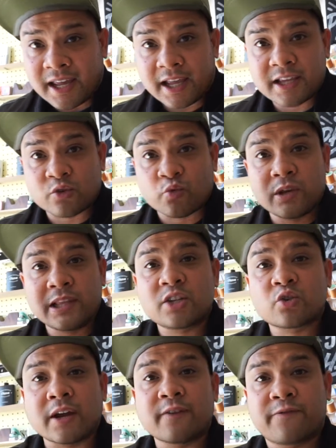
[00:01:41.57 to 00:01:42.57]
is really
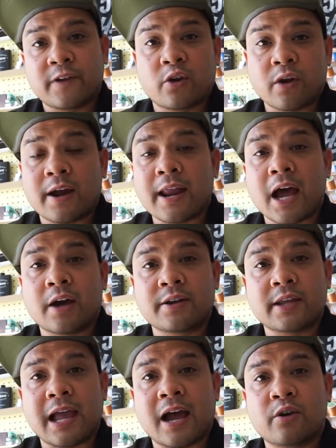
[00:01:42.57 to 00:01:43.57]
trying to figure out how
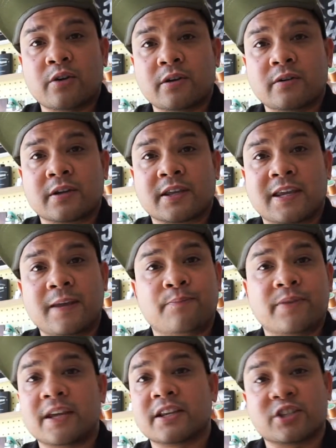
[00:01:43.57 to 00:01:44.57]
to how to keep
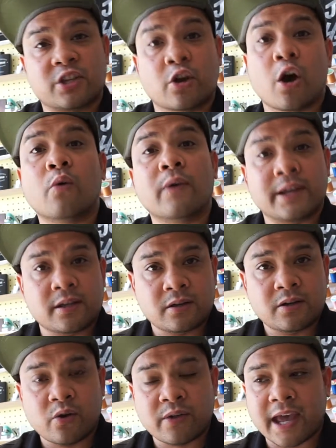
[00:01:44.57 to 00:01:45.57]
things going.
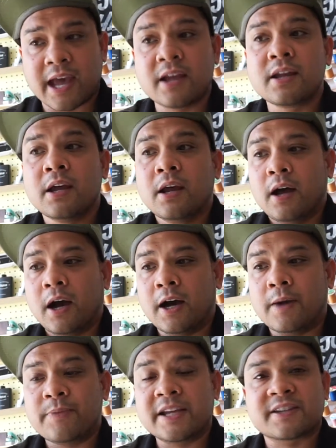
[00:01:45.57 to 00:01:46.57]
Okay,
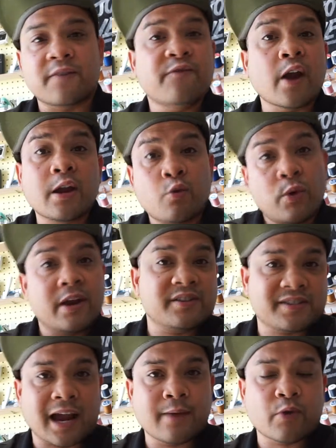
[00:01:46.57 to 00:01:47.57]
um, it's a very weird
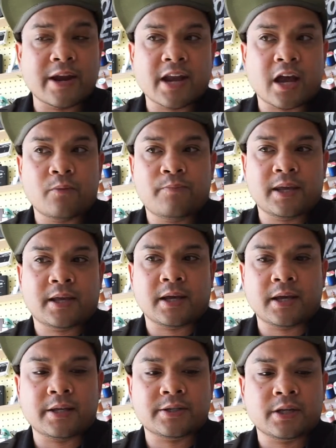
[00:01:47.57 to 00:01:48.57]
time right now
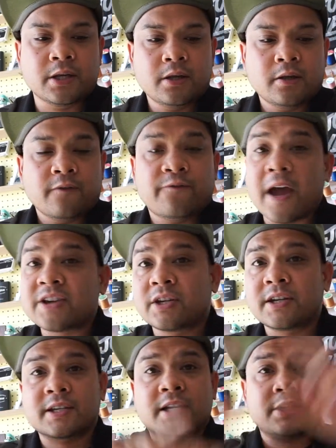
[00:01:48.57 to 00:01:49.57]
because Fashion
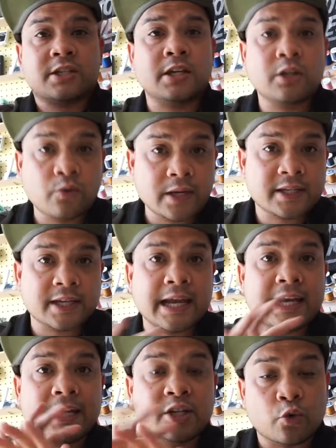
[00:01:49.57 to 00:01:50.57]
is continuing to
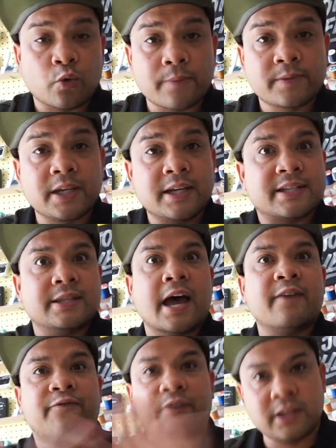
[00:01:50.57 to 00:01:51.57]
get interrupted. It's
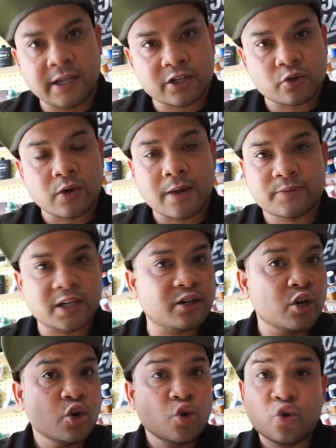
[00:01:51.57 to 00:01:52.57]
not fully interrupted.
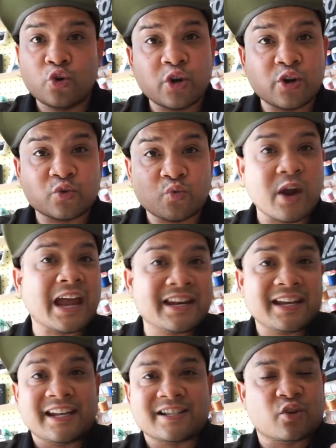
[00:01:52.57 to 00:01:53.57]
Who knows when
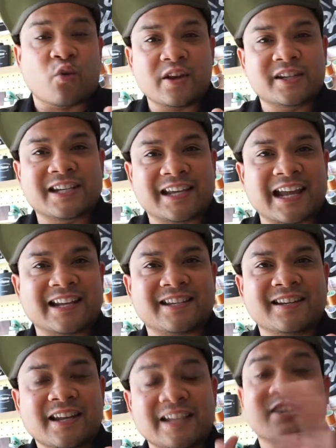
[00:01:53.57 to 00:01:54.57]
it's going to
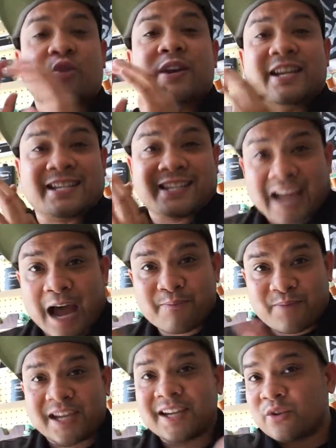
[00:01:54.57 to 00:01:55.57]
get it's going to
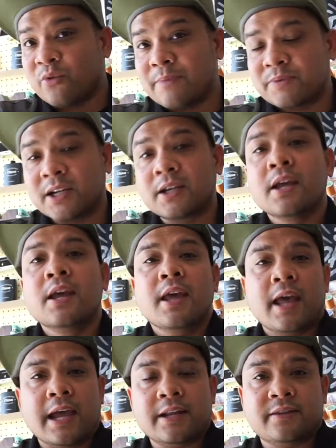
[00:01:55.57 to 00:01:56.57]
stop being interrupted
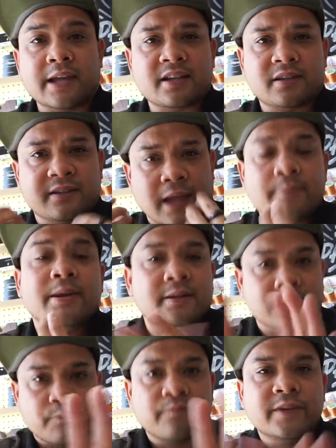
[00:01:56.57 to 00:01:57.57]
and that I
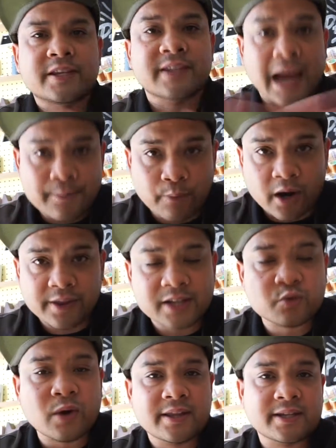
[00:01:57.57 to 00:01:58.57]
mean sidebar
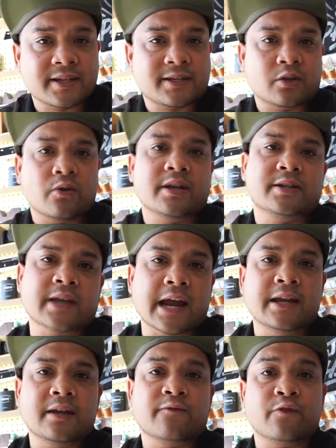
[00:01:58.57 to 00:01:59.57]
that's why this is so
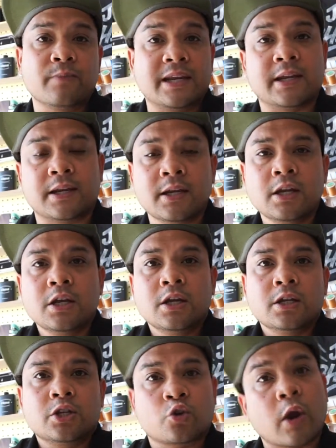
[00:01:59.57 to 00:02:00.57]
exciting for me to
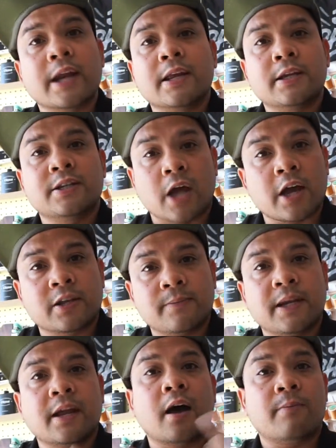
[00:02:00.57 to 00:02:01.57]
try to
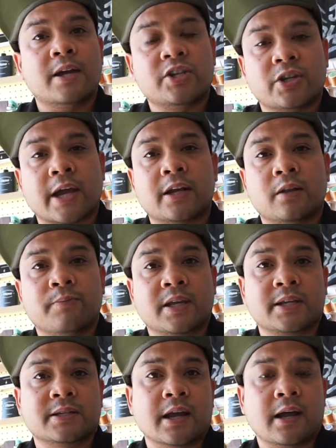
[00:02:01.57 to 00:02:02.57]
document it on my channel because I,